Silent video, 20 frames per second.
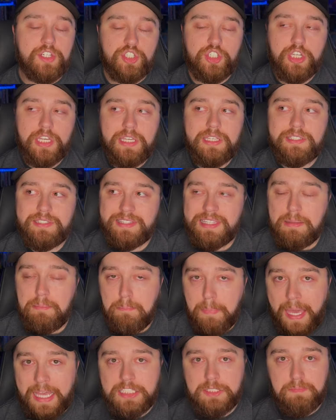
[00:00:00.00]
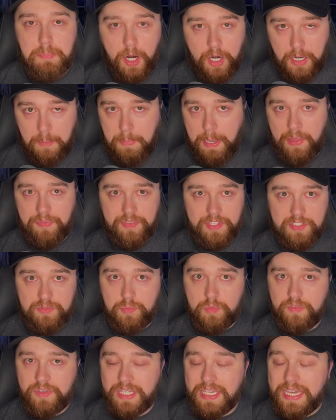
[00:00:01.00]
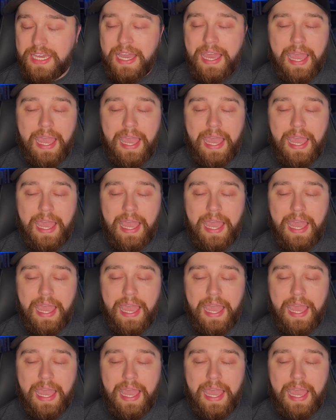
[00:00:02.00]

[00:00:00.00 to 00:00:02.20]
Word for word: She is the best part about this movie